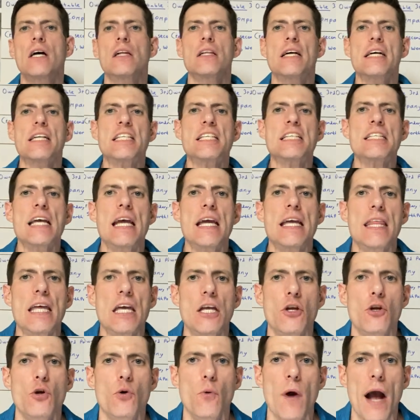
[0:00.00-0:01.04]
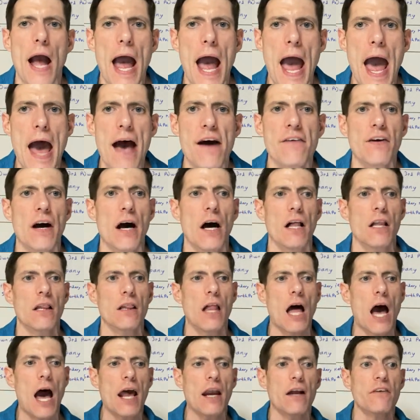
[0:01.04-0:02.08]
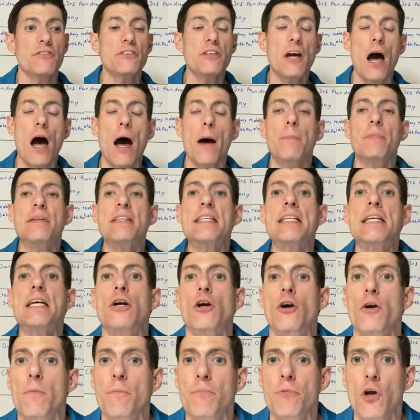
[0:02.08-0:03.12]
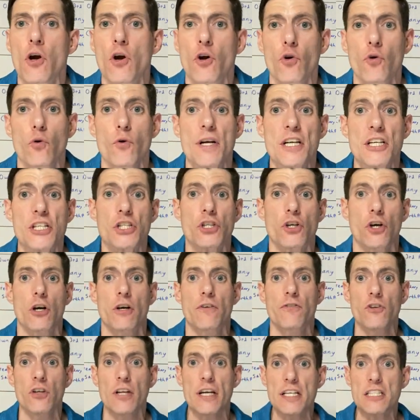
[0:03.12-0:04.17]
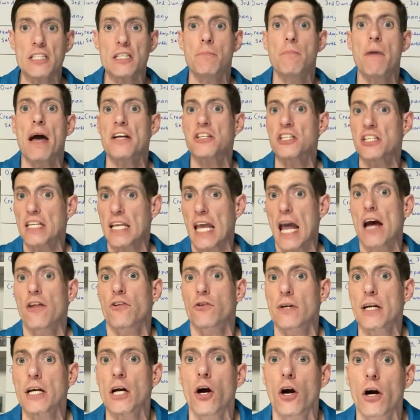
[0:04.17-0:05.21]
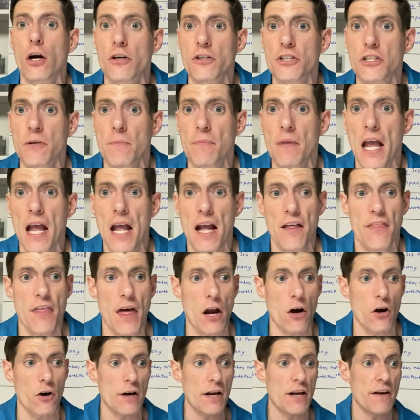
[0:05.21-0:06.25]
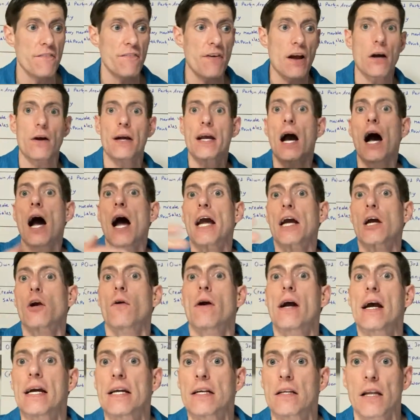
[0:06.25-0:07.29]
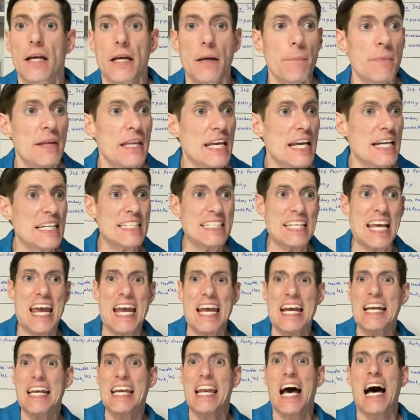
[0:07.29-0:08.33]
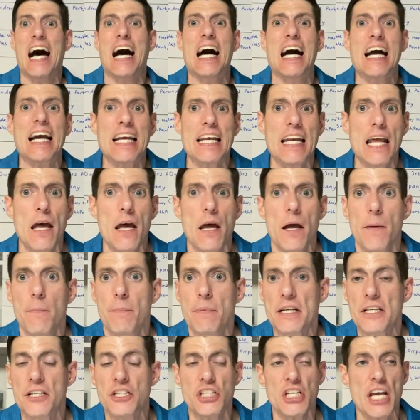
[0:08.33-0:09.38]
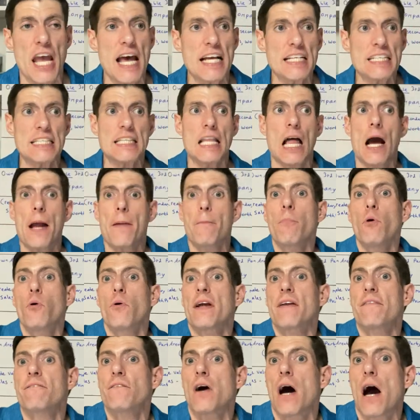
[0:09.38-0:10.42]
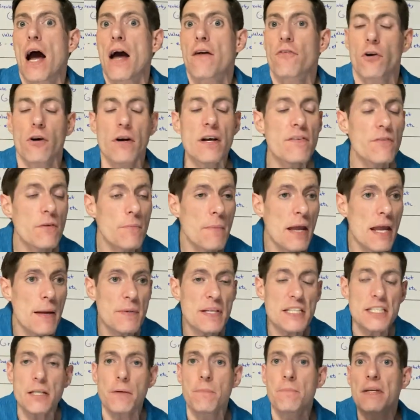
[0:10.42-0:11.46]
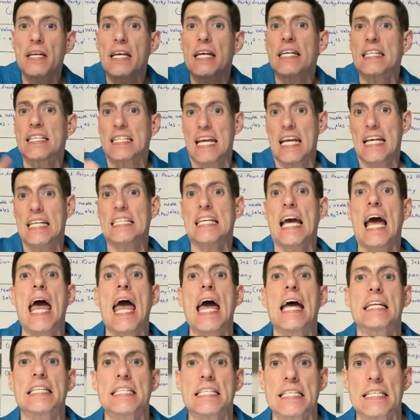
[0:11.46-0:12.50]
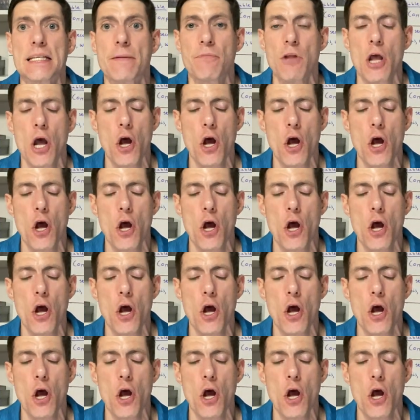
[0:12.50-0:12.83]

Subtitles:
Let's say that you have a lot of top-tier reserve list Magic the Gathering cards that are in very high grade, like PSA 9, BGS 9.5, or even maybe some PSA 10s.